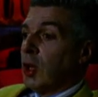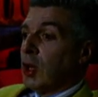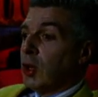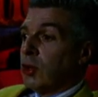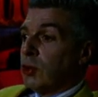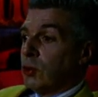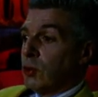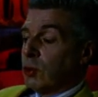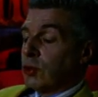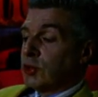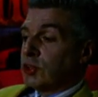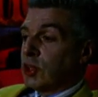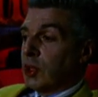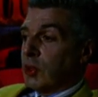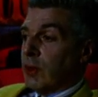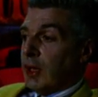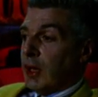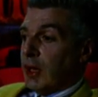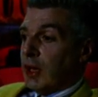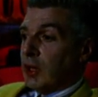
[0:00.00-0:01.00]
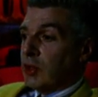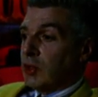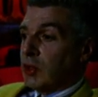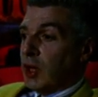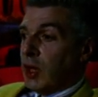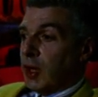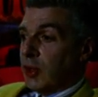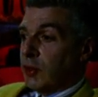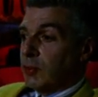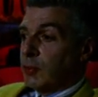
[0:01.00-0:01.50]
You'd also had
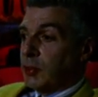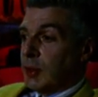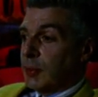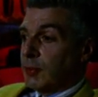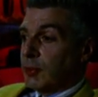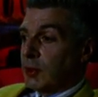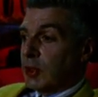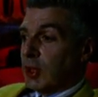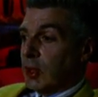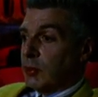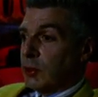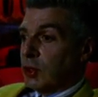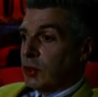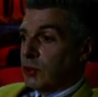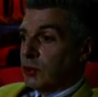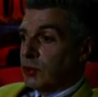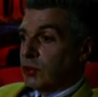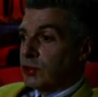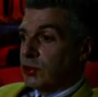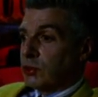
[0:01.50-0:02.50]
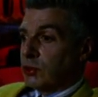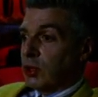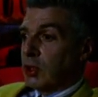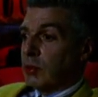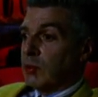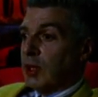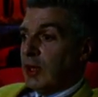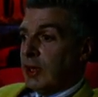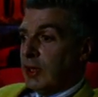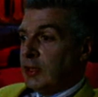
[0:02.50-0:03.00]
other people coming on
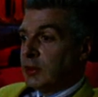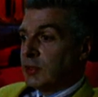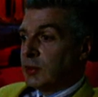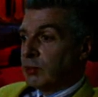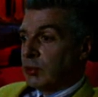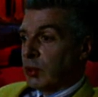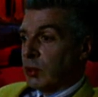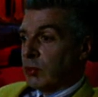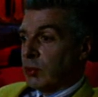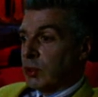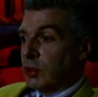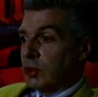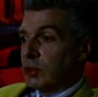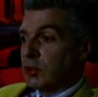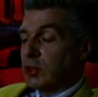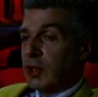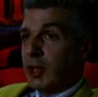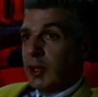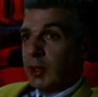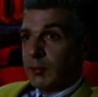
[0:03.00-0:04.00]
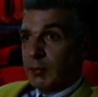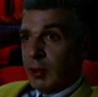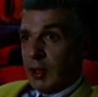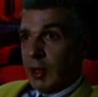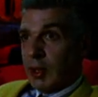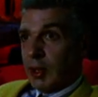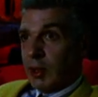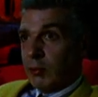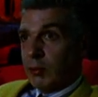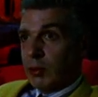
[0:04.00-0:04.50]
stream into prominence, like
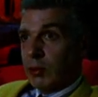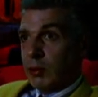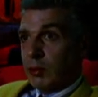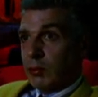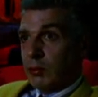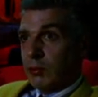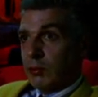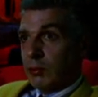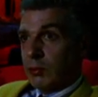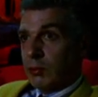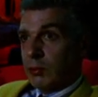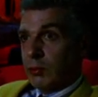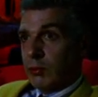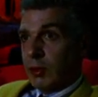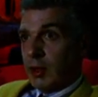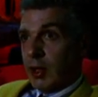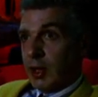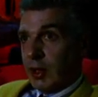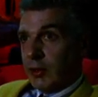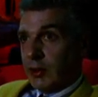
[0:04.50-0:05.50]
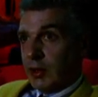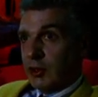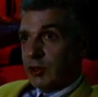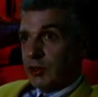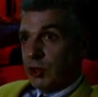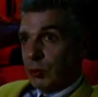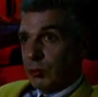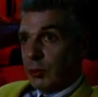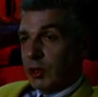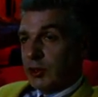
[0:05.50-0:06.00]
Pulp. They had that
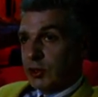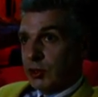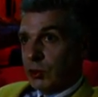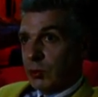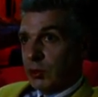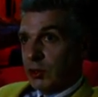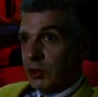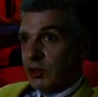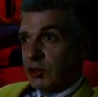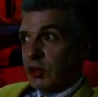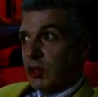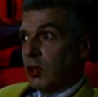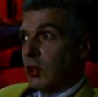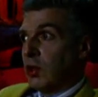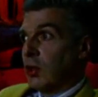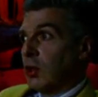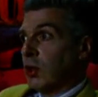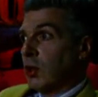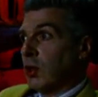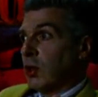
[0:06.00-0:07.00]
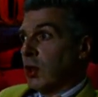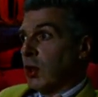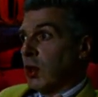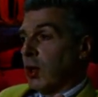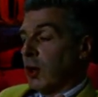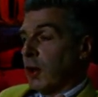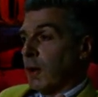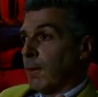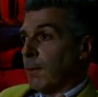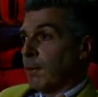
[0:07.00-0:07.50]
tumultuous
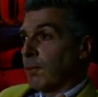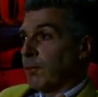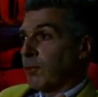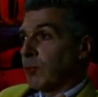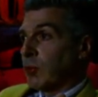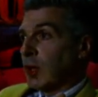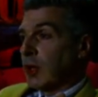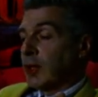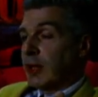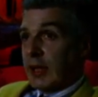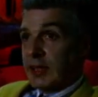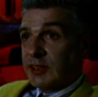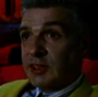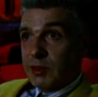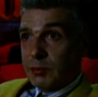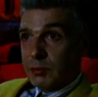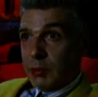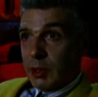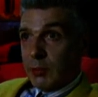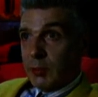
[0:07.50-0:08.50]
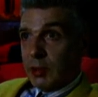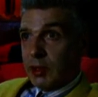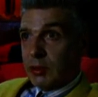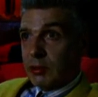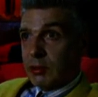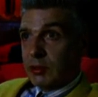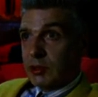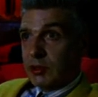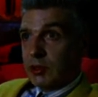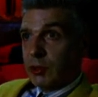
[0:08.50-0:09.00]
Glastonbury
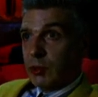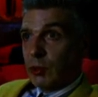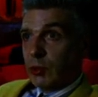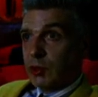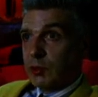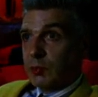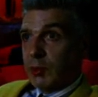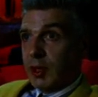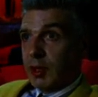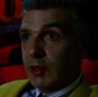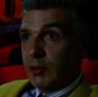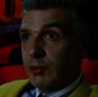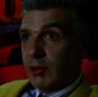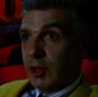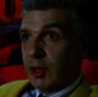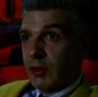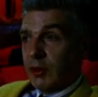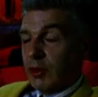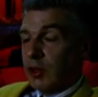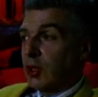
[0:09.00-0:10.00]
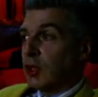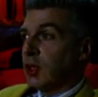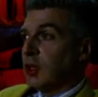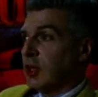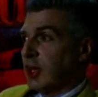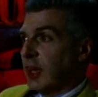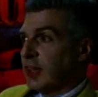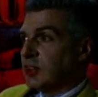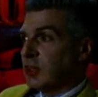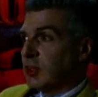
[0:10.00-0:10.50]
appearance caused by the fact that,
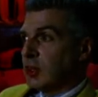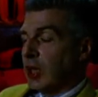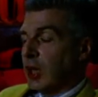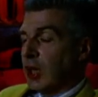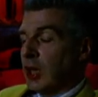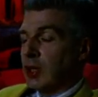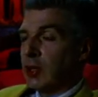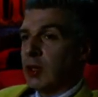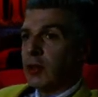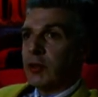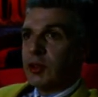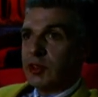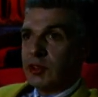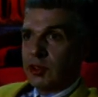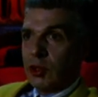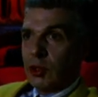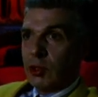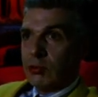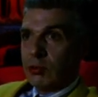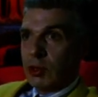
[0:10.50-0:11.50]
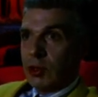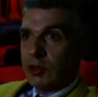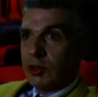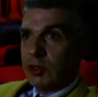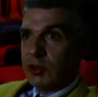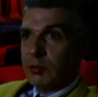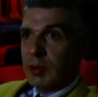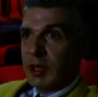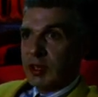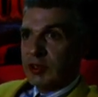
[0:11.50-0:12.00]
yet again, the Stone
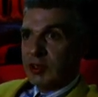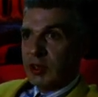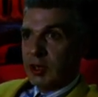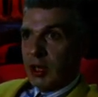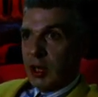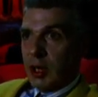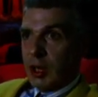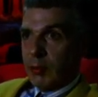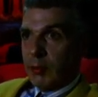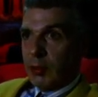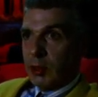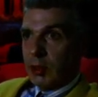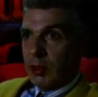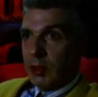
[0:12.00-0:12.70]
Roses messed it up.